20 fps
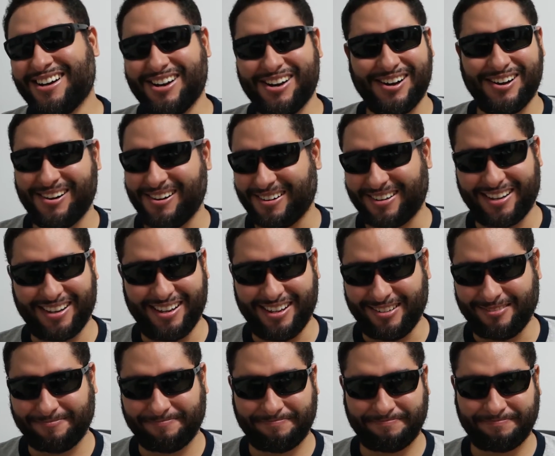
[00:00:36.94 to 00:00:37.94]
Okay,
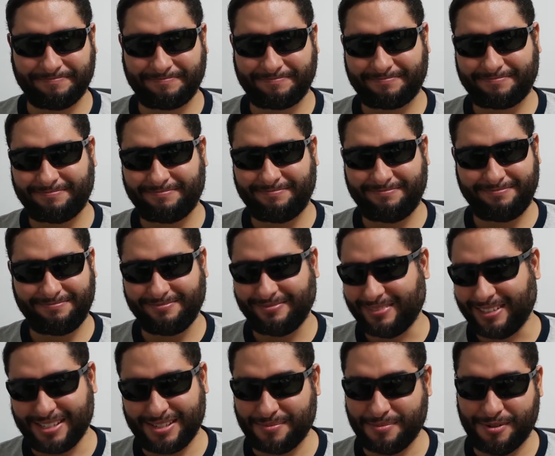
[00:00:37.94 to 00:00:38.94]

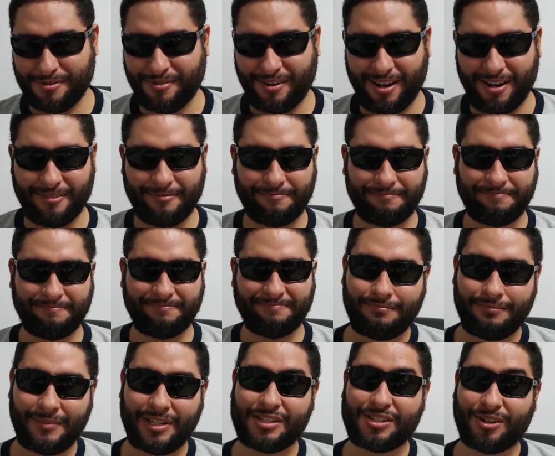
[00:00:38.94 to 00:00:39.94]
let's move on.
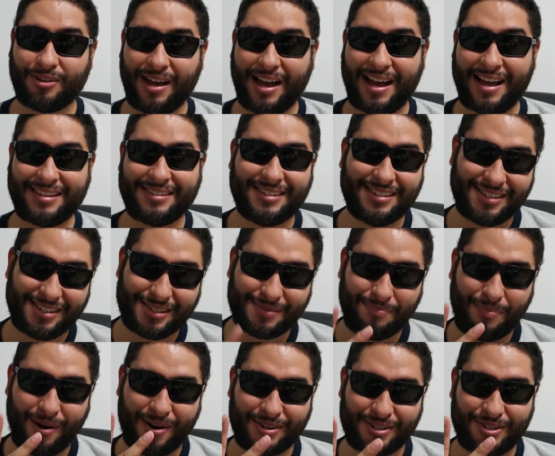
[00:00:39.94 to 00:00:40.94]
So guys, this is
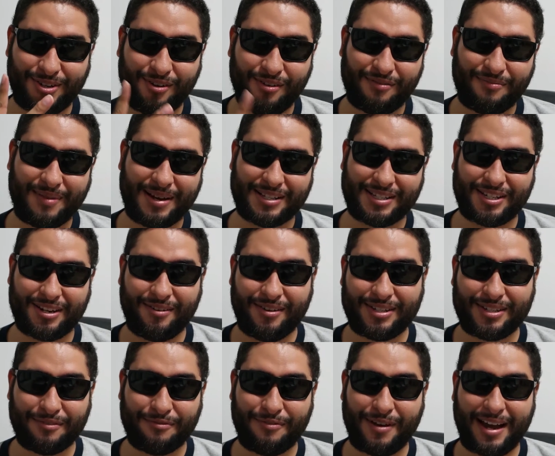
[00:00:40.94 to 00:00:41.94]
part 2 of my series
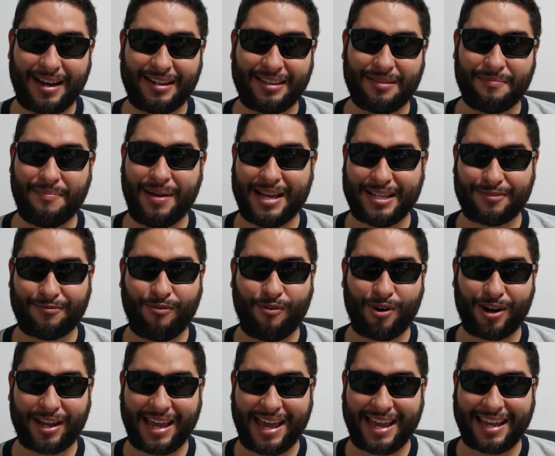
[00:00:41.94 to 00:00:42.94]
of finding the best
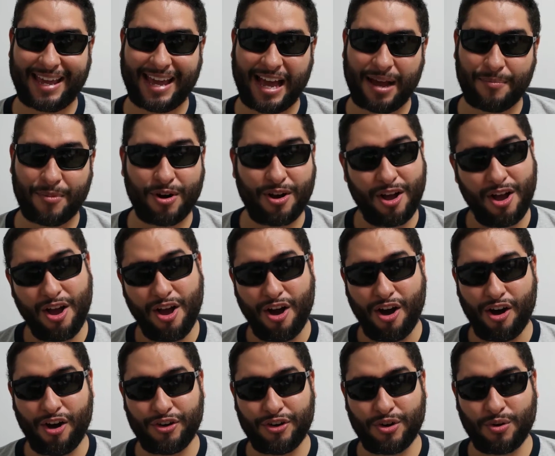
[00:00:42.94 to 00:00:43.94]
4K camera
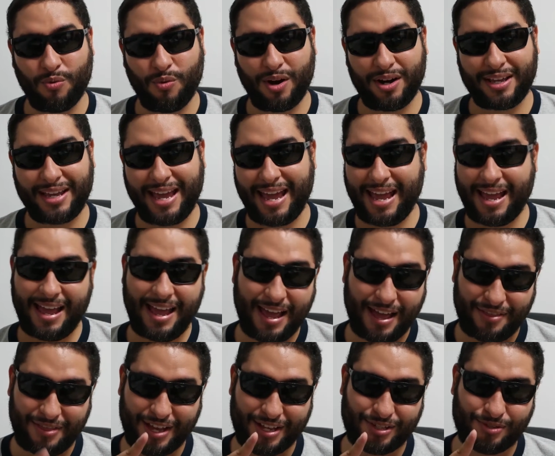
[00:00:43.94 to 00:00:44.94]
under 1K
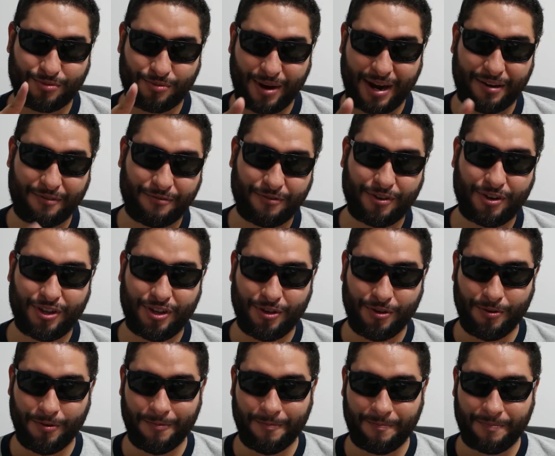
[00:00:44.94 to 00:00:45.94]
that's right for
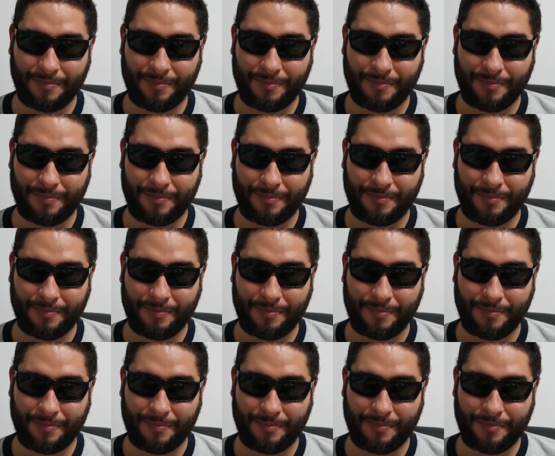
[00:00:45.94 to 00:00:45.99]
you.